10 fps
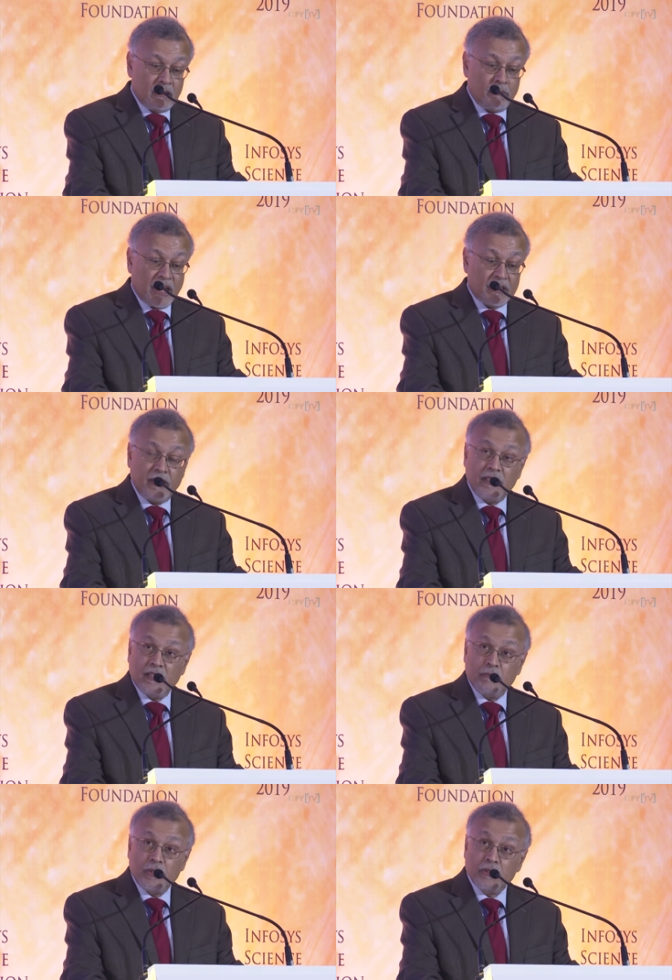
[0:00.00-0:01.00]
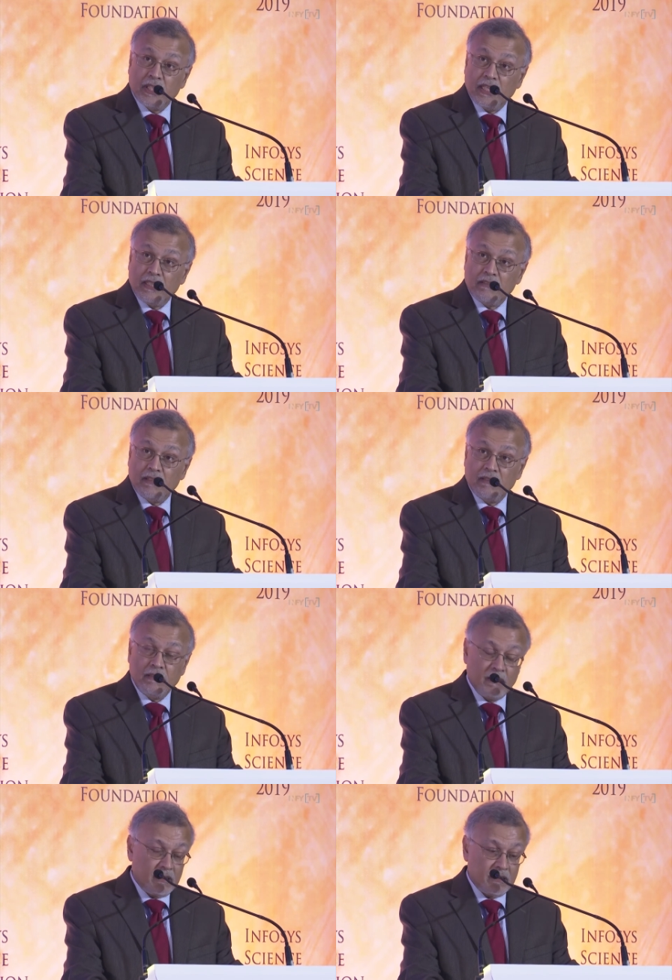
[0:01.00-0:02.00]
bacteria mutate,
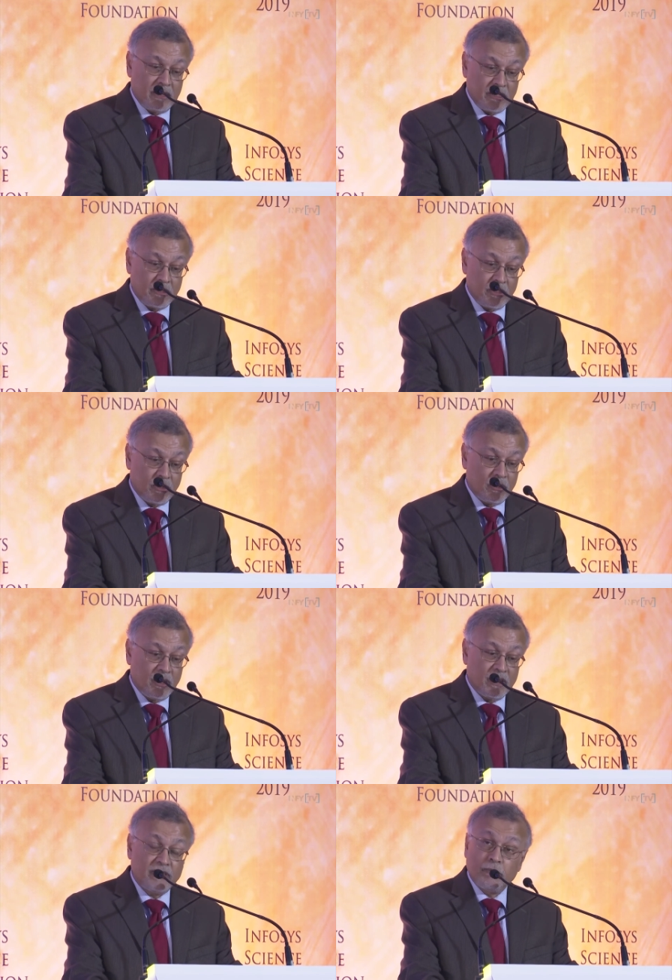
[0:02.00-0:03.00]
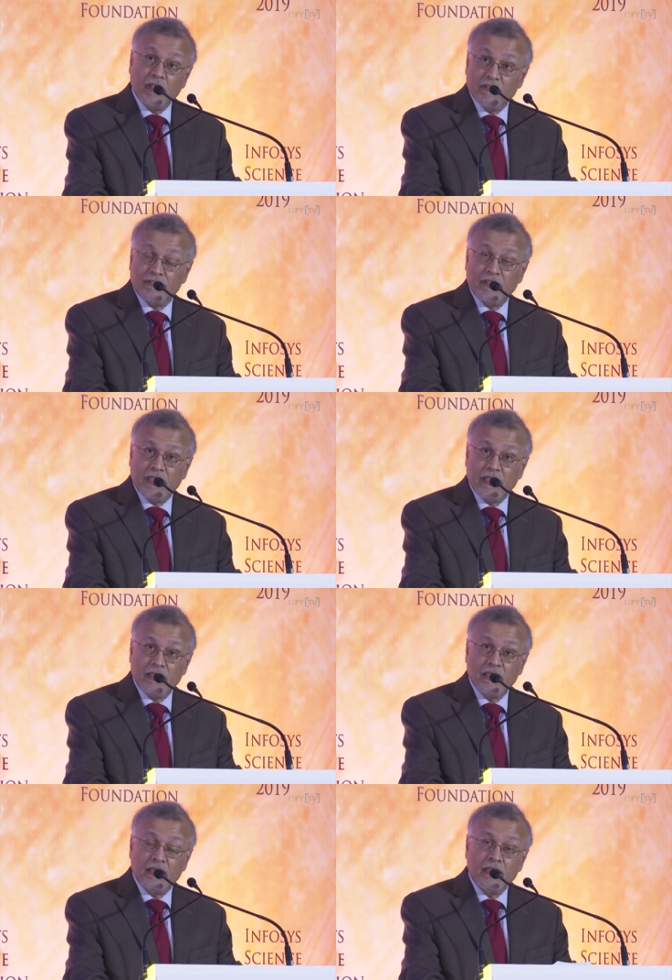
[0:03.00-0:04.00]
they grow, they
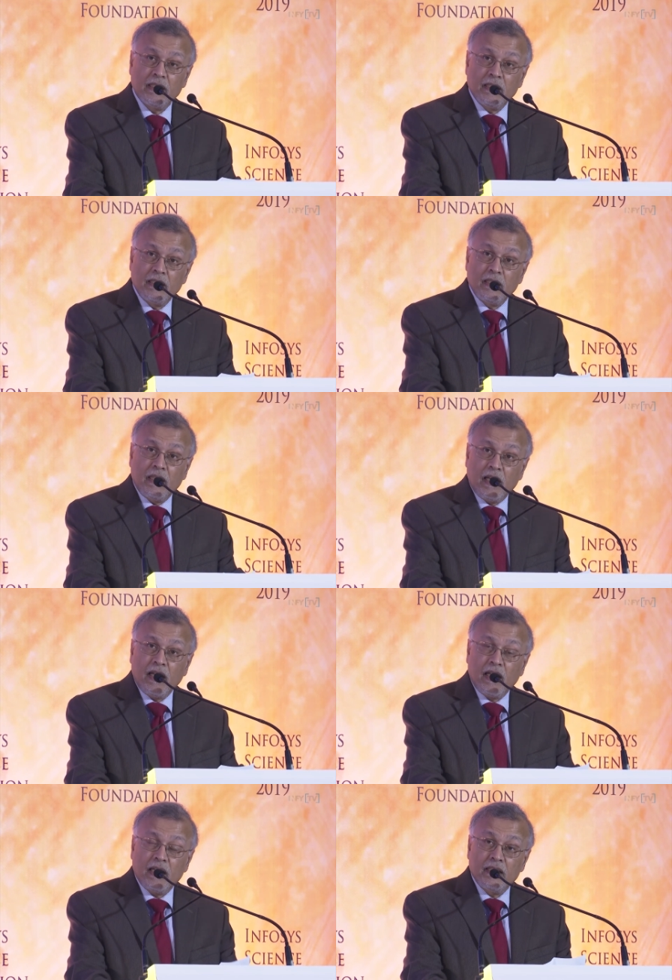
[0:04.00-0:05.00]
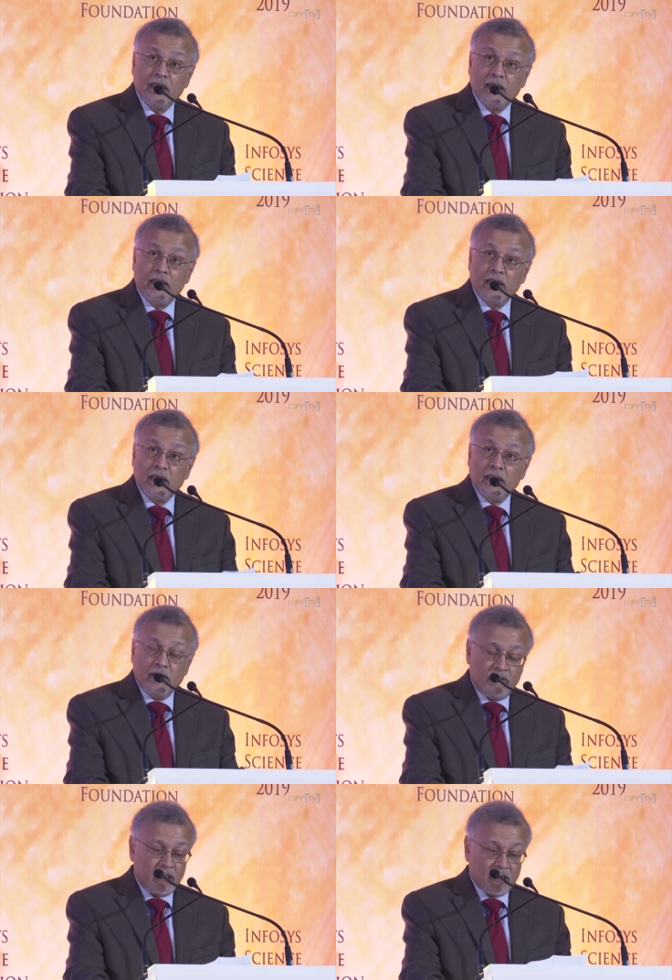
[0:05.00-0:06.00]
proliferate, and
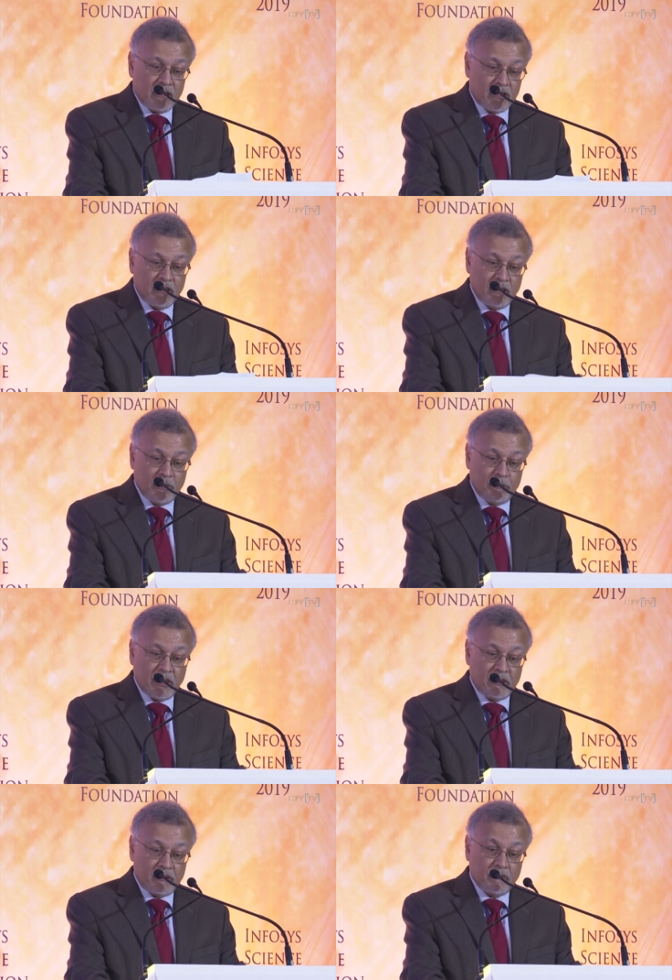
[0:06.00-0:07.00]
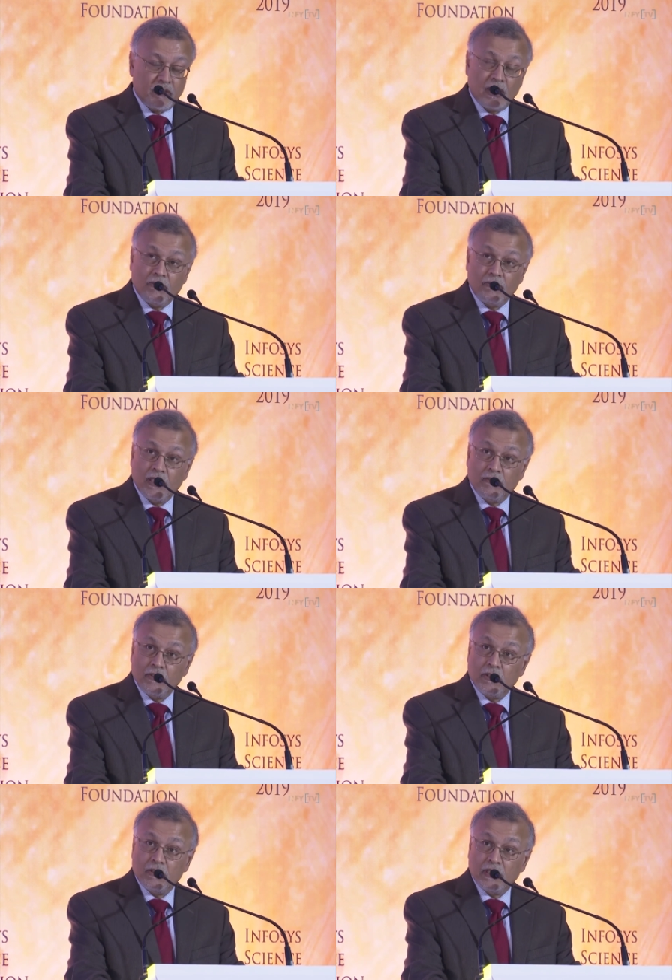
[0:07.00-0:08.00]
for a considerable period of time, we have
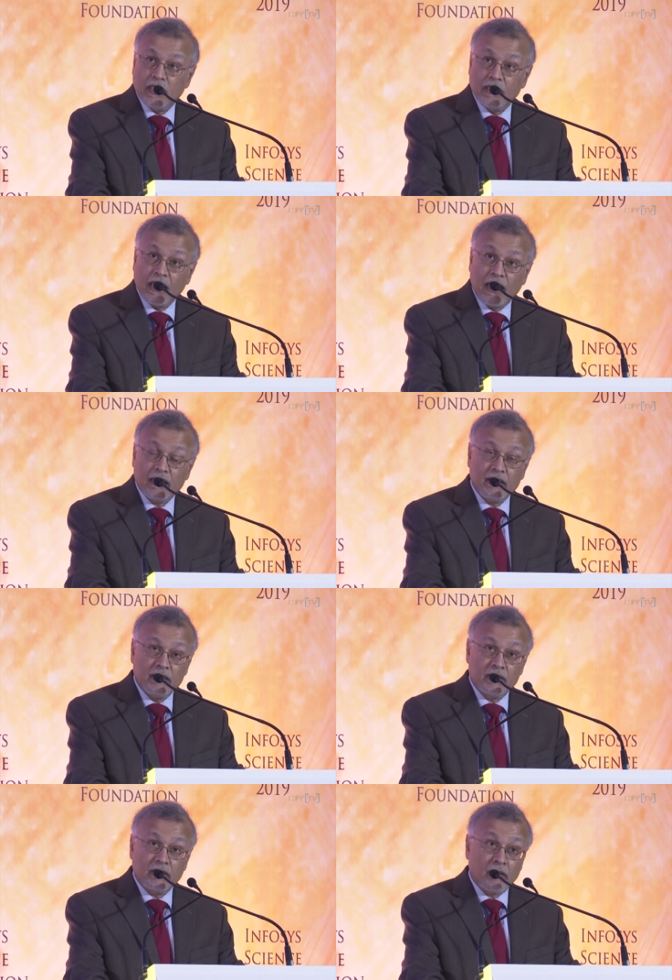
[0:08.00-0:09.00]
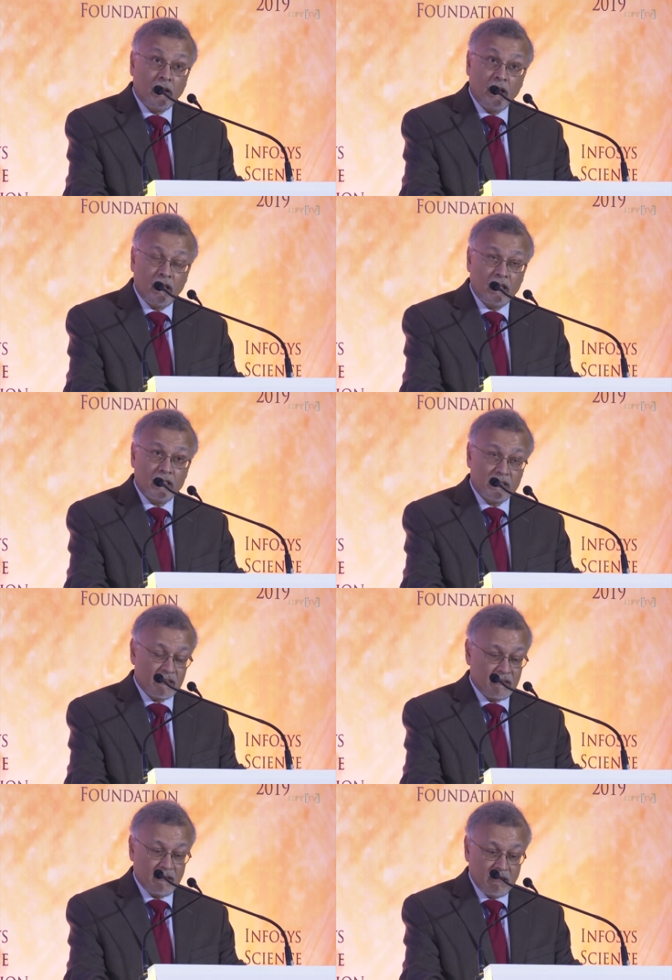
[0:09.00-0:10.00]
known that that is the
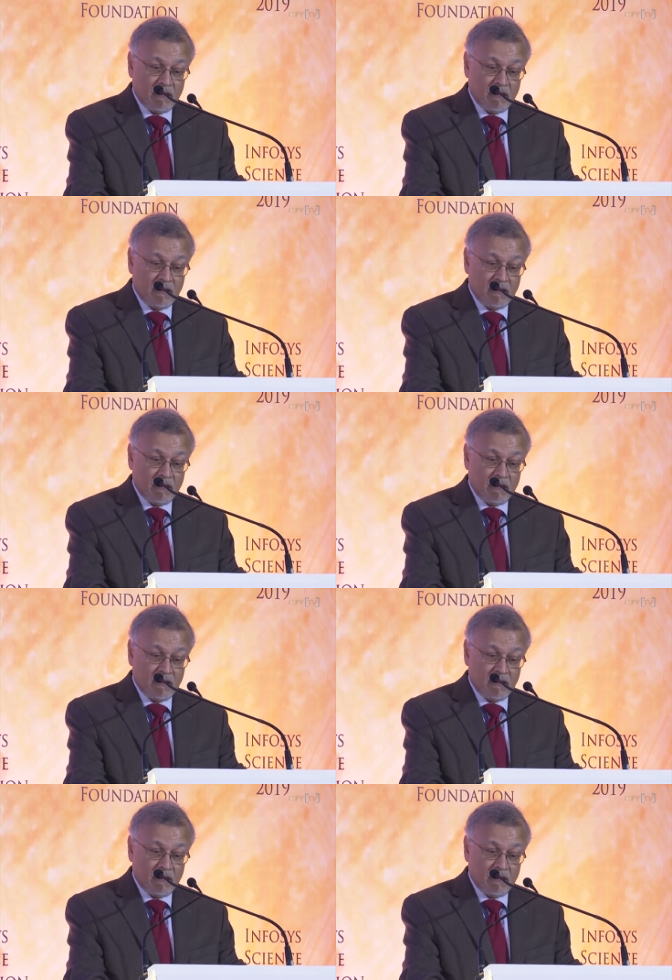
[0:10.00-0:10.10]
cause